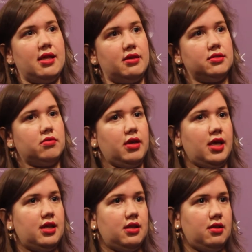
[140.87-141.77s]
that is
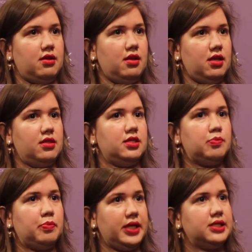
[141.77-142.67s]
created in these
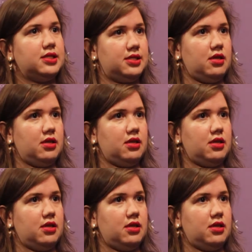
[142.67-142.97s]
places